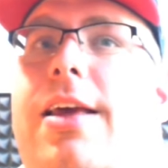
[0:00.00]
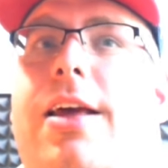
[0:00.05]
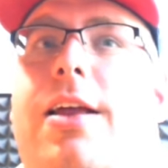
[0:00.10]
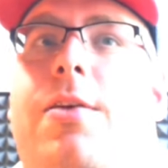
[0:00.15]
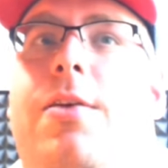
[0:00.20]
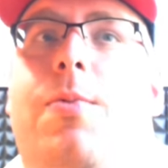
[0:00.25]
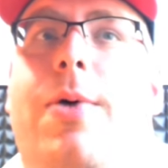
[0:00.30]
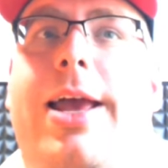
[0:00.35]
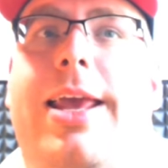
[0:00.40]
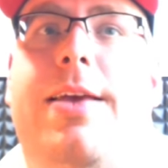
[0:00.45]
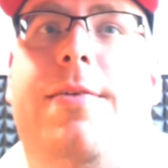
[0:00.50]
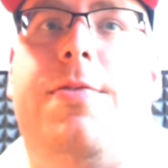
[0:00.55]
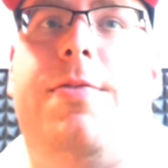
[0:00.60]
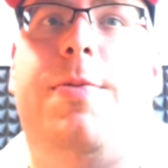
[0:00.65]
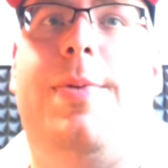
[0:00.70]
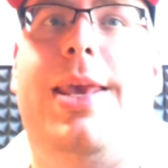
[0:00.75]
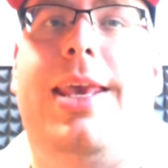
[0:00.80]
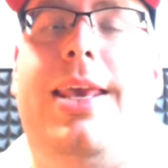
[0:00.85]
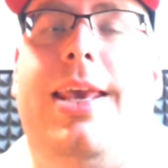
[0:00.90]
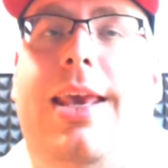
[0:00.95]
and way of
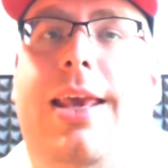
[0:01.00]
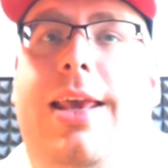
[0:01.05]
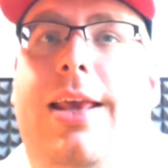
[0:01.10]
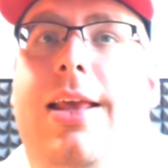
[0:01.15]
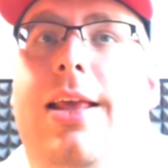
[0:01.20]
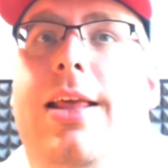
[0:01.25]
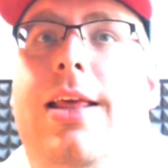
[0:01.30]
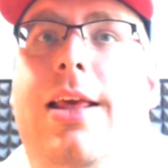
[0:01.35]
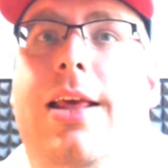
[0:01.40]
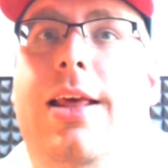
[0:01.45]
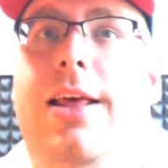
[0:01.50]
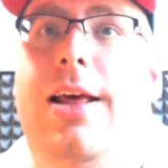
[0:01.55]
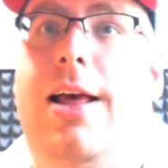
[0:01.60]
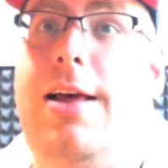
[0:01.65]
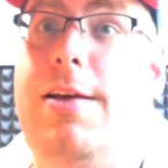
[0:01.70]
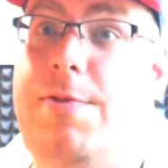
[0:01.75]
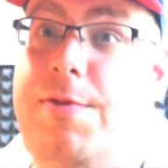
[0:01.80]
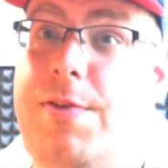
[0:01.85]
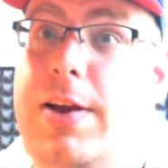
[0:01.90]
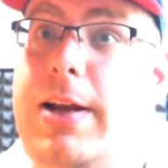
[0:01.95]
speaking,
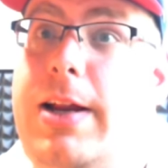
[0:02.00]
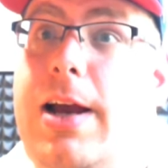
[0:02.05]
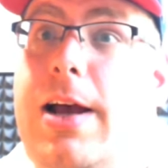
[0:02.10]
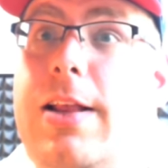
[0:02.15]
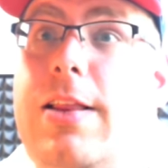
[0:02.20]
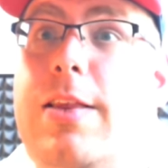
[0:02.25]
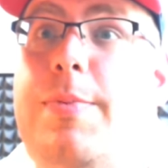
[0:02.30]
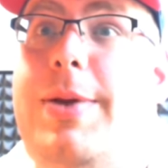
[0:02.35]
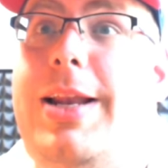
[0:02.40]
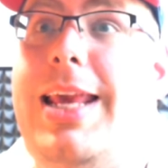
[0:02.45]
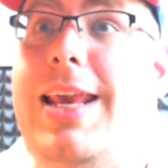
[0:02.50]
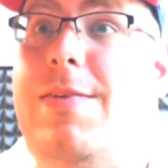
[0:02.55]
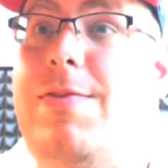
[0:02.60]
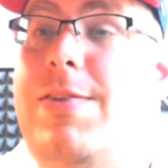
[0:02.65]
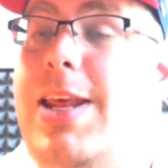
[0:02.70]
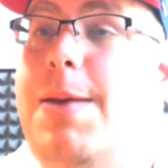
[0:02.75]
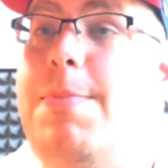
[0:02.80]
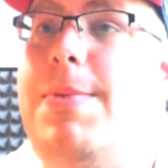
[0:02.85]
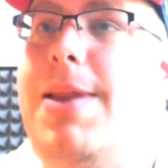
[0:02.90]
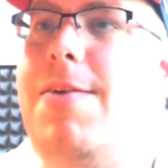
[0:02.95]
I find it hard to believe
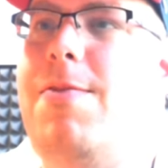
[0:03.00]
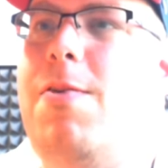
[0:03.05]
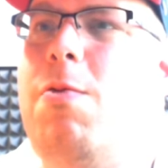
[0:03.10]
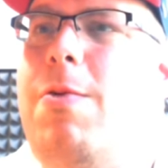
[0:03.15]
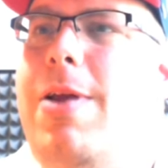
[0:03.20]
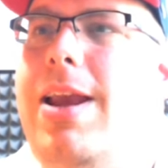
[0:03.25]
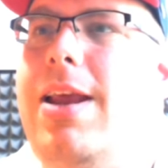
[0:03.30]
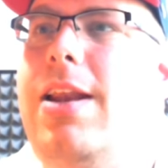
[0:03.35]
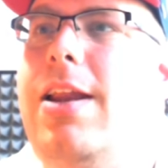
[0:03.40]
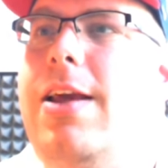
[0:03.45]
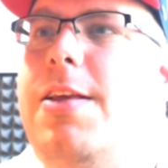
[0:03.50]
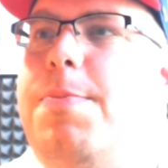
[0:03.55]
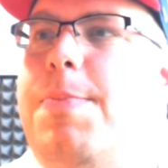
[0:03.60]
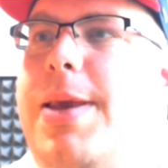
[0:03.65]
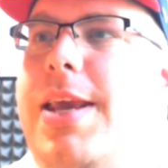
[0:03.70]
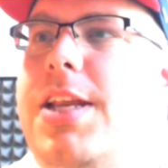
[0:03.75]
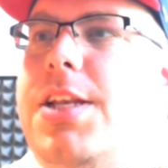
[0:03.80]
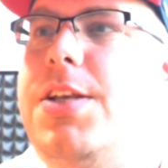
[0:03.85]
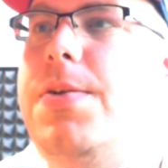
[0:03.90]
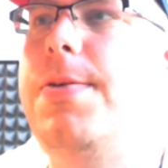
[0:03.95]
Tim never recognised
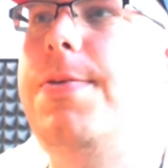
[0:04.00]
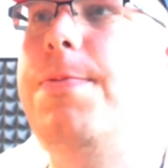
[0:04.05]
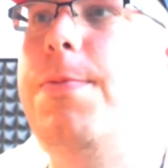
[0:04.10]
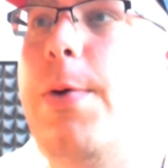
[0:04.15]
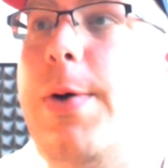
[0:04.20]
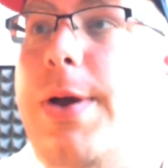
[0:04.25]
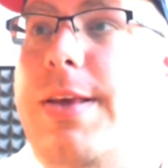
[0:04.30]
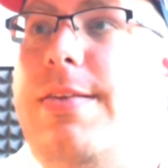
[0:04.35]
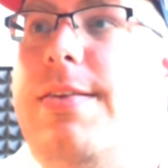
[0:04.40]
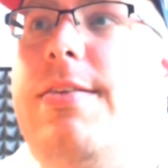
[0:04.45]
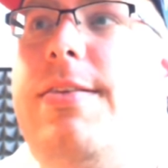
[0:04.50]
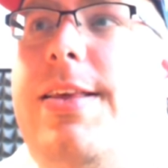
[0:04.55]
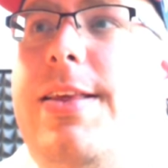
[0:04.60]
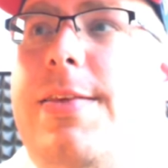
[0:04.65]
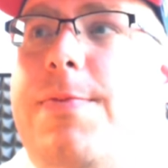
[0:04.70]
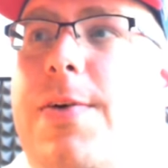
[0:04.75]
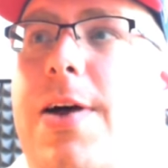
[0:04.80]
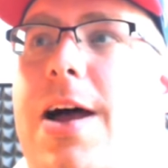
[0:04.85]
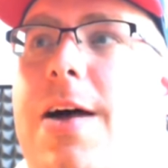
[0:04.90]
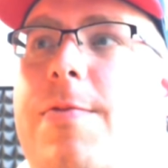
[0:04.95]
Pikachu's voice as his
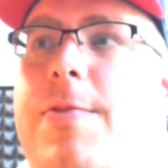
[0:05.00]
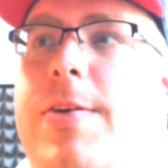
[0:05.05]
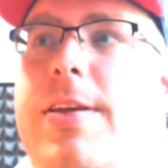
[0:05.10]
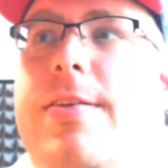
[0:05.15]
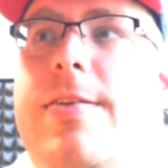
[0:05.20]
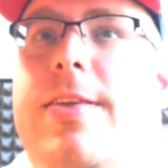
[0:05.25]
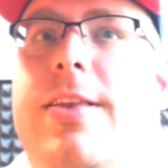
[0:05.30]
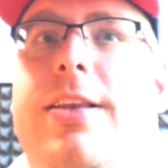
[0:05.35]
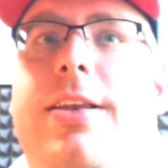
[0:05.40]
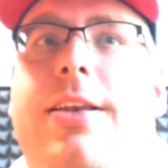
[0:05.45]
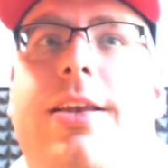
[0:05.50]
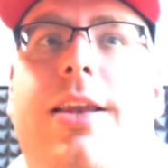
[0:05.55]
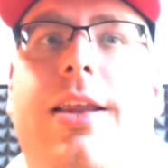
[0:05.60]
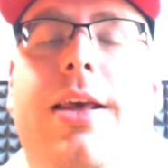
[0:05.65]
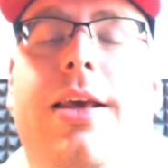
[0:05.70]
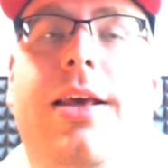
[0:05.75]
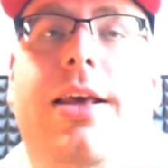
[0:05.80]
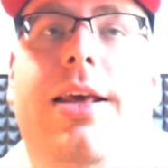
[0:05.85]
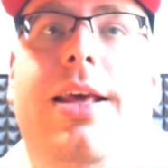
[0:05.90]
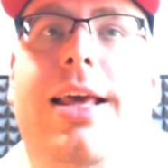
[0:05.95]
father's.
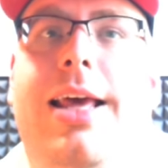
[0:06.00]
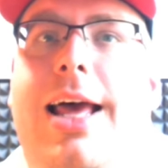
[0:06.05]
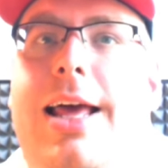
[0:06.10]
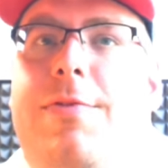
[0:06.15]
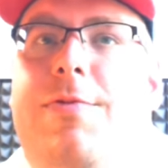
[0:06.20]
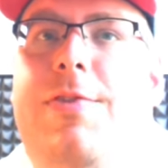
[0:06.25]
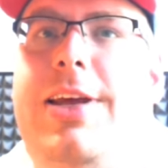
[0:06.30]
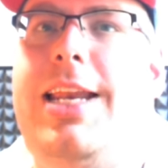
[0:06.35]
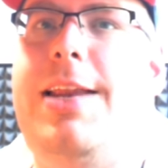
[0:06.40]
Had they